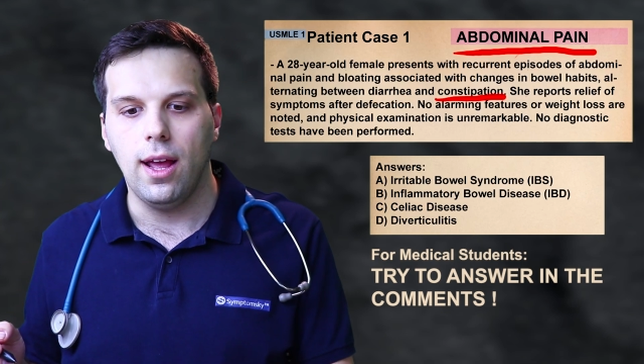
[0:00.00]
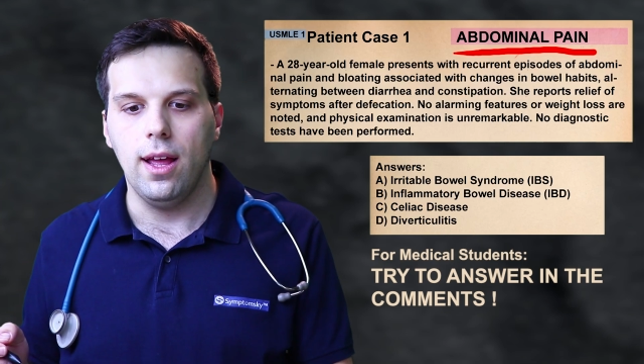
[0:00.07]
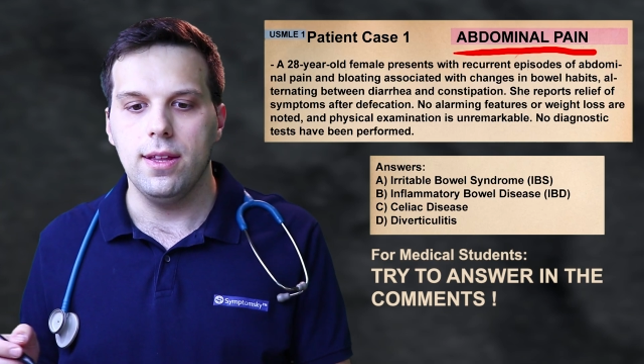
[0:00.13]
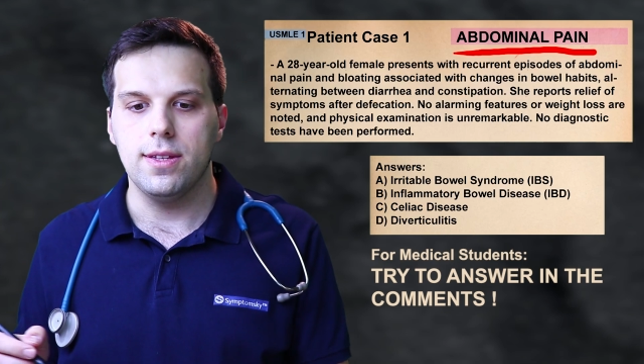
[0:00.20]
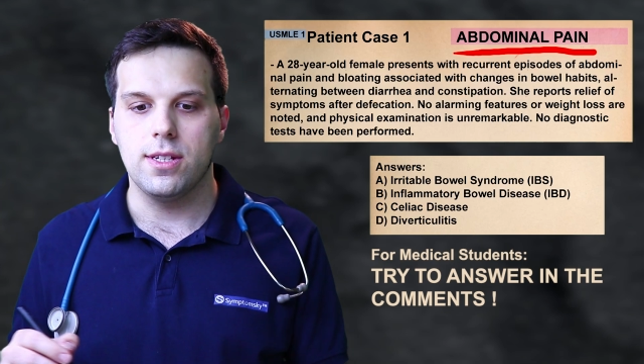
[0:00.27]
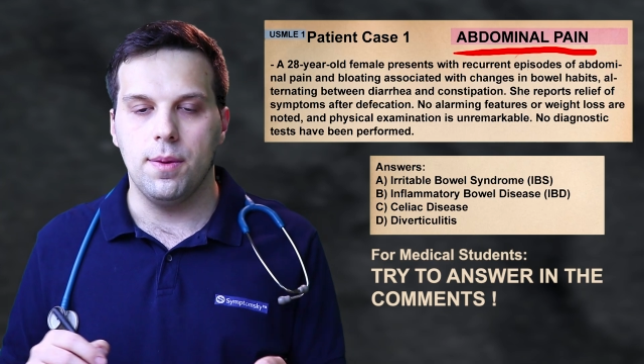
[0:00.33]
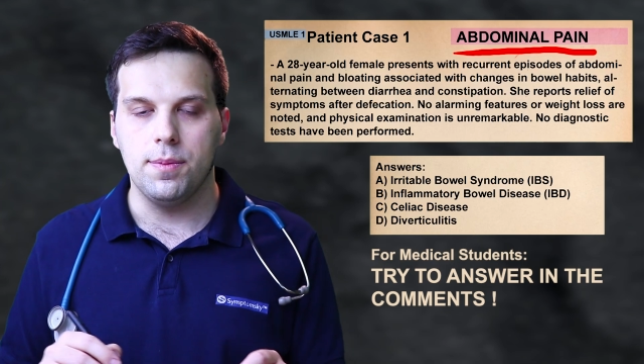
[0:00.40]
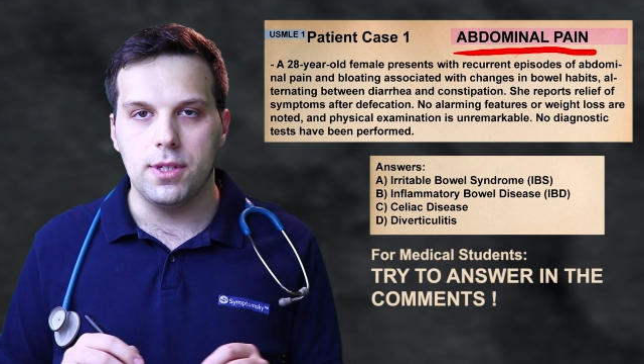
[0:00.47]

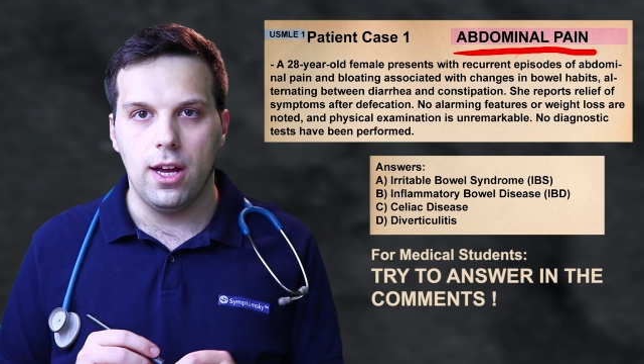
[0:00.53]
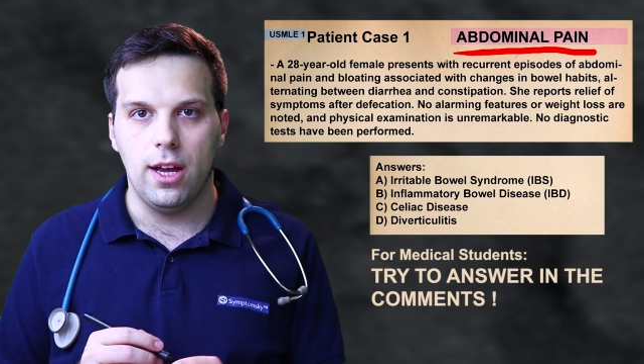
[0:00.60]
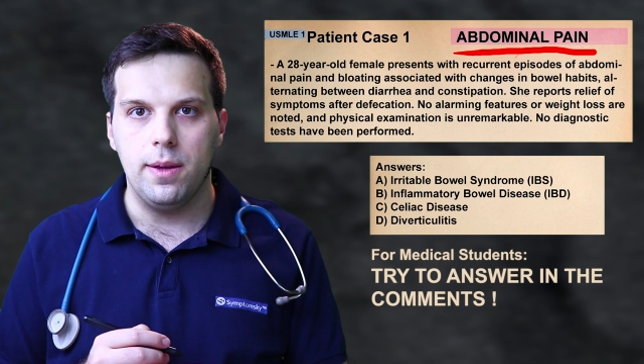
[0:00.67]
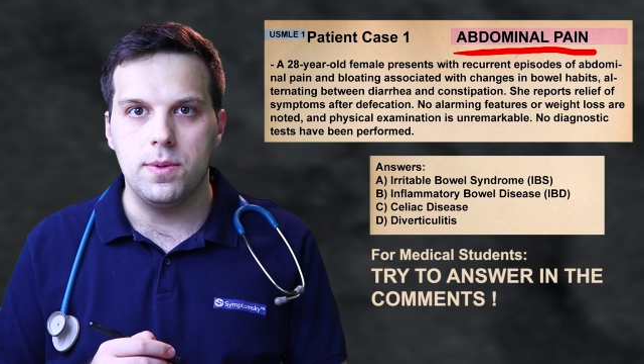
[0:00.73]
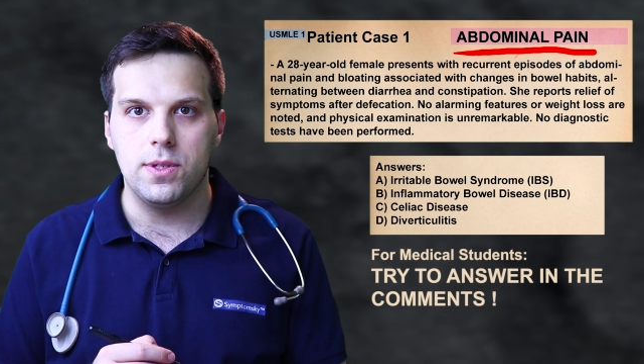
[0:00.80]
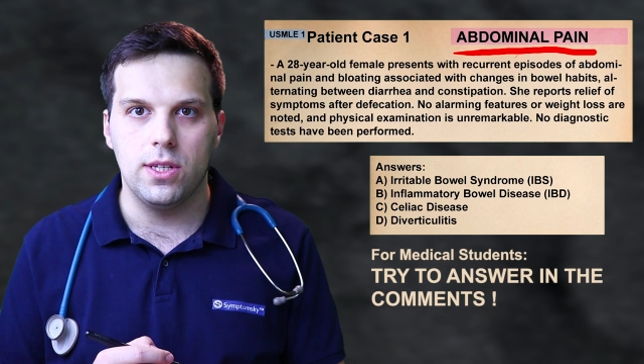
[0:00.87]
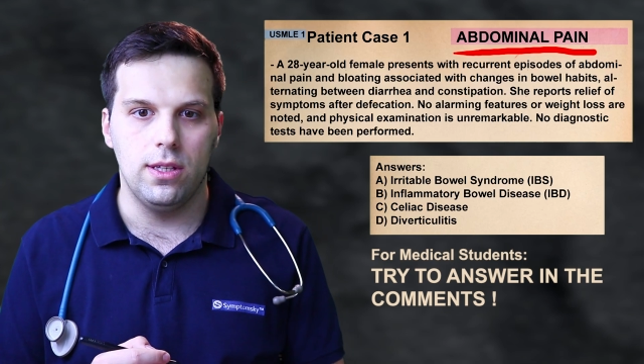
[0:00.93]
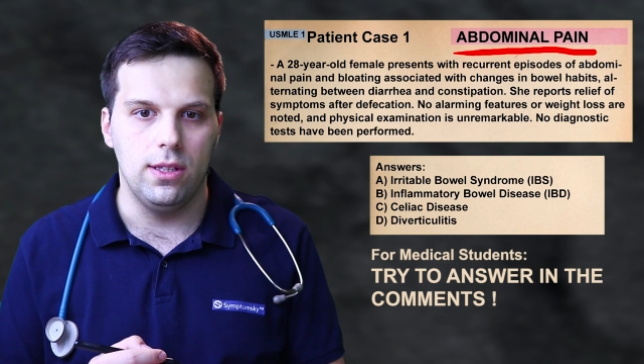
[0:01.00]
and
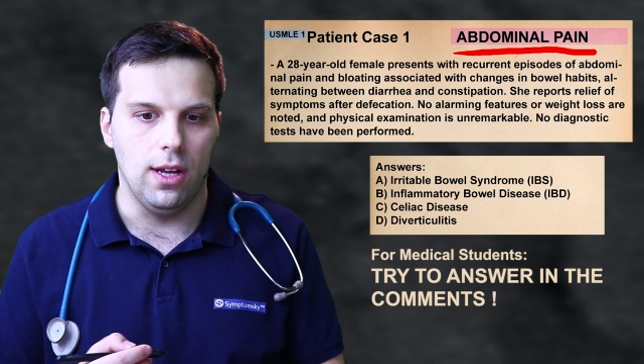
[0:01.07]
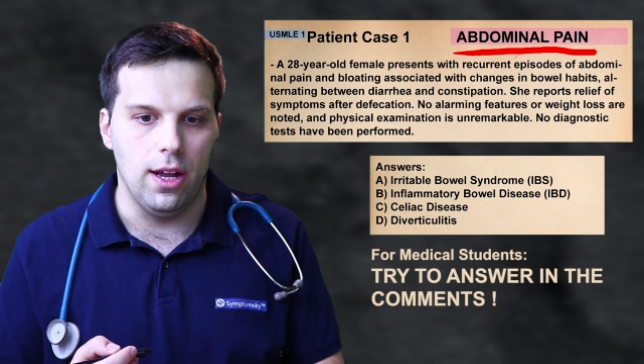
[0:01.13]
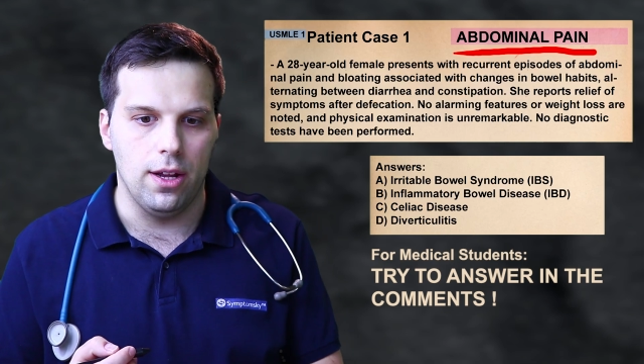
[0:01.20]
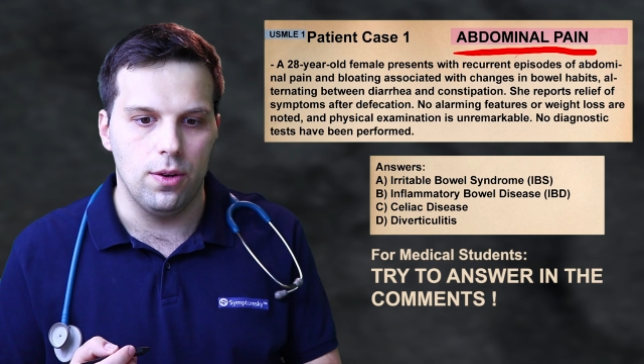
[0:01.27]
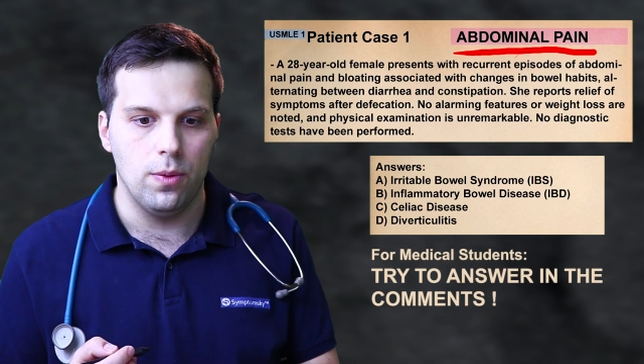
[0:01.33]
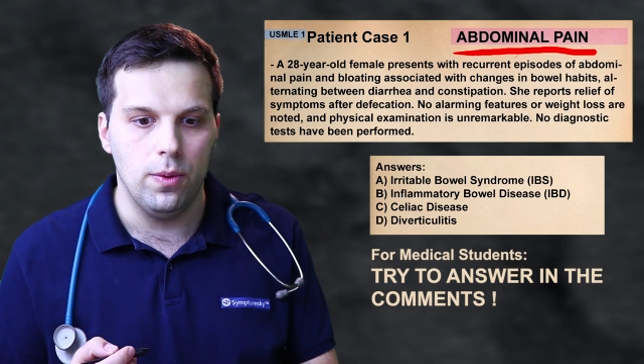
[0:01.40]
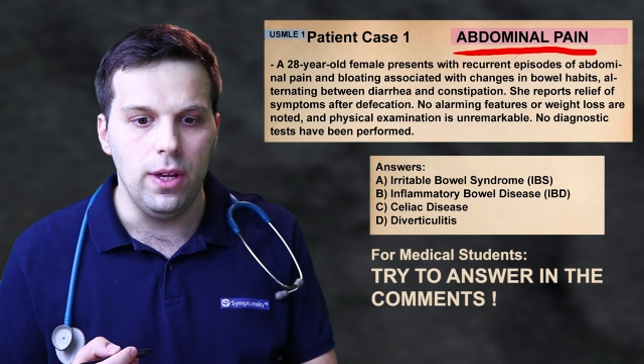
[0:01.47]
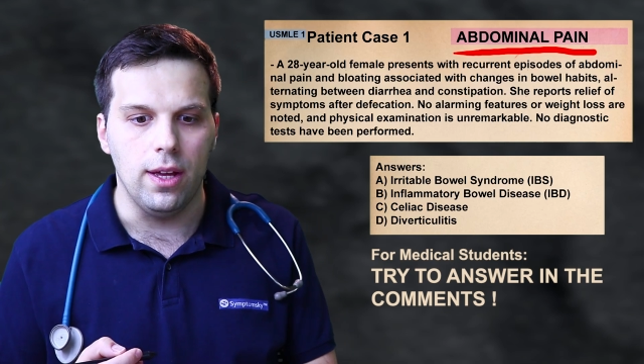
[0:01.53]
sometimes
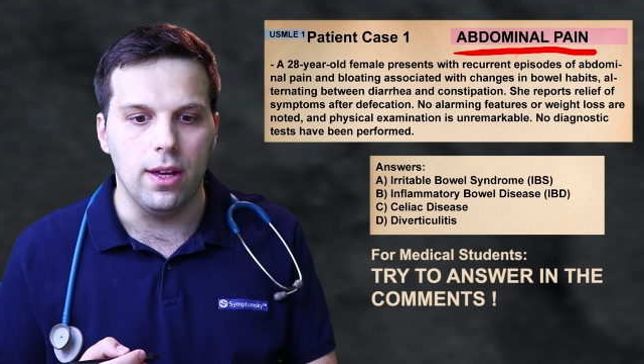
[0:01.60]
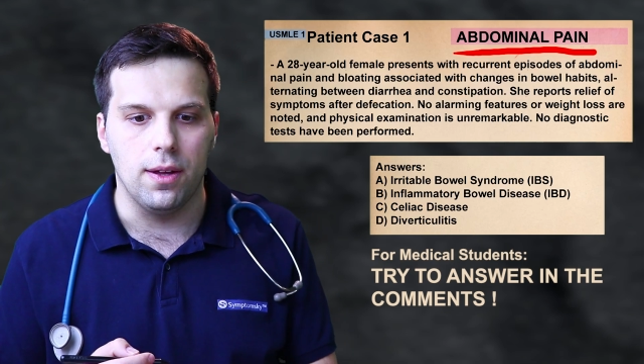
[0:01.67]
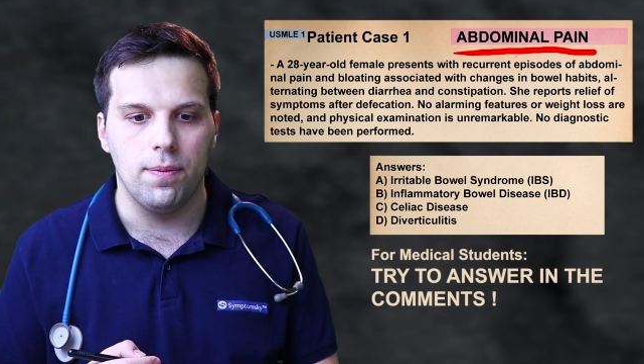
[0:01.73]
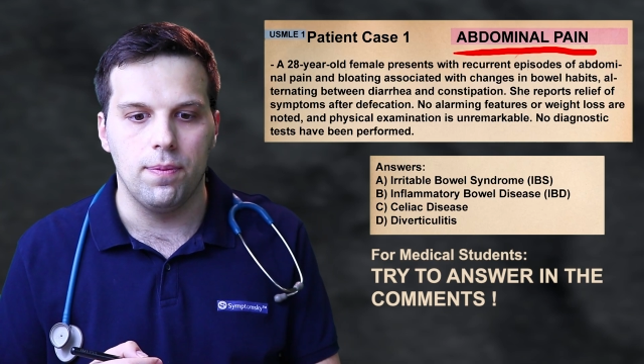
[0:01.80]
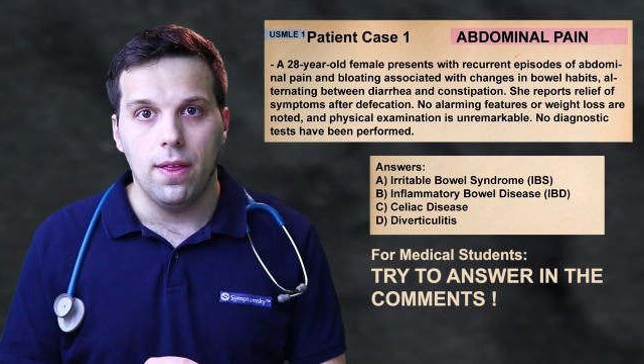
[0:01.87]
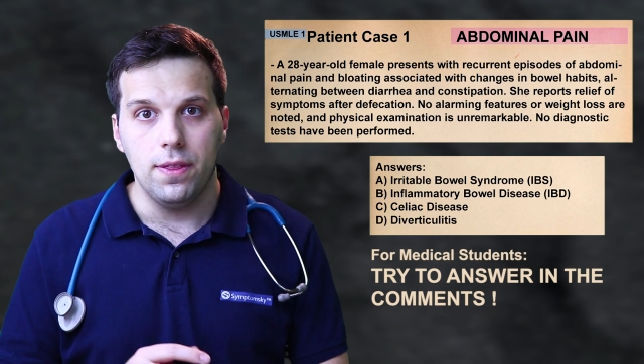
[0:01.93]
diarrhea.